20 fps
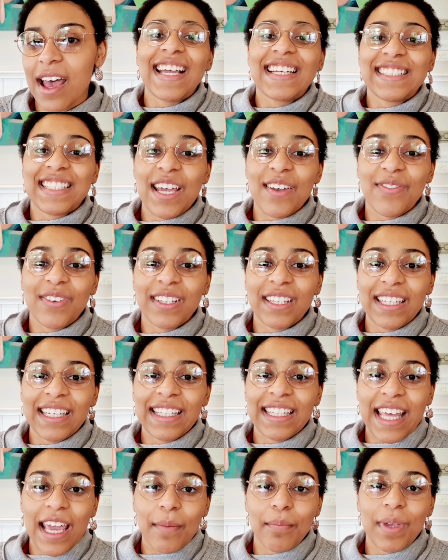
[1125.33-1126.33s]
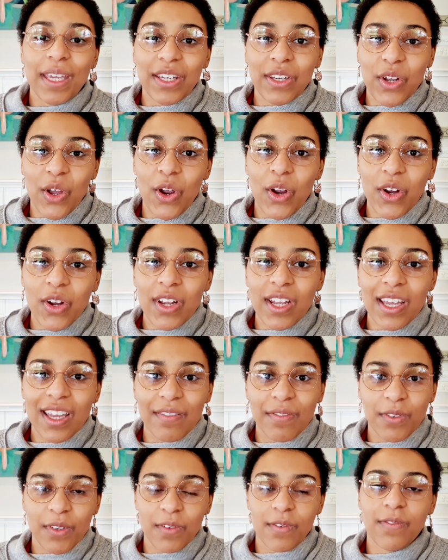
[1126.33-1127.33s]
definitely let me know
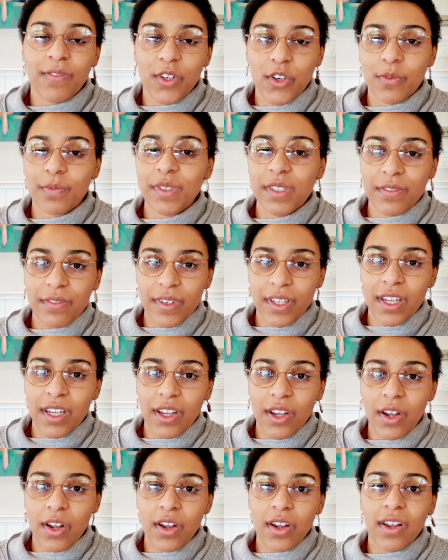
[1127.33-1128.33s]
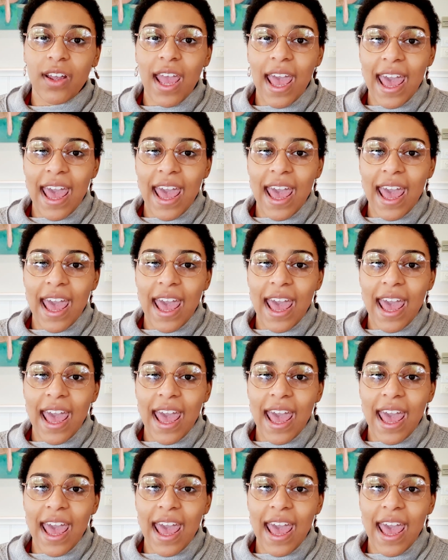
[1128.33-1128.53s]
if you filmed a video,